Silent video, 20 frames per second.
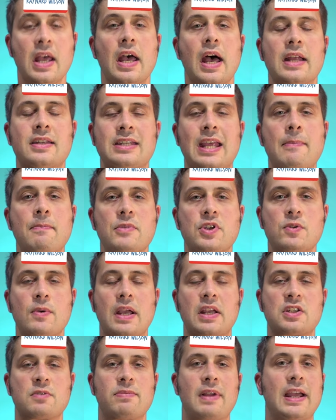attempt to
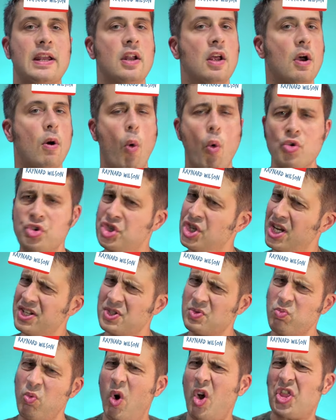explain
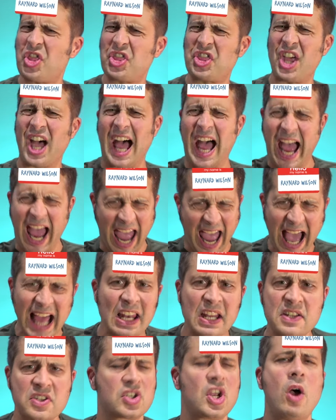just what the
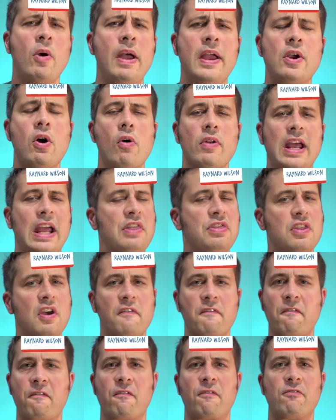hell is going on in
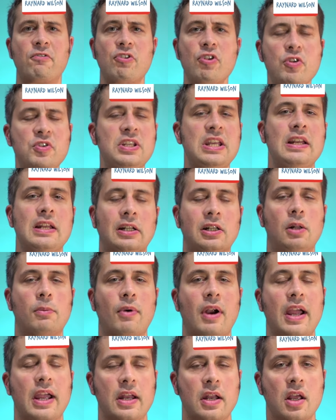the fruity little
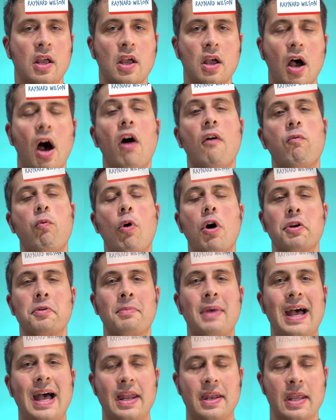brain of
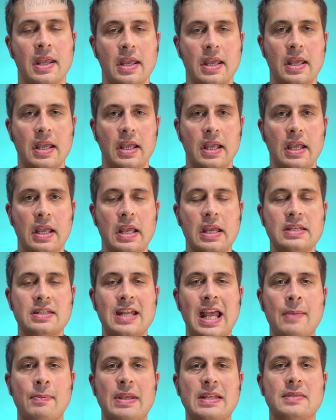one man. His
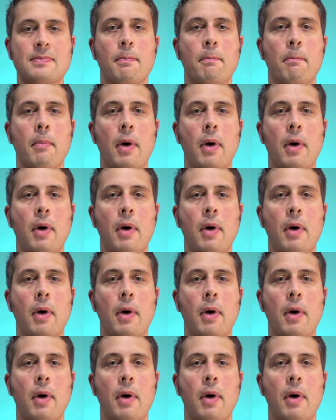name is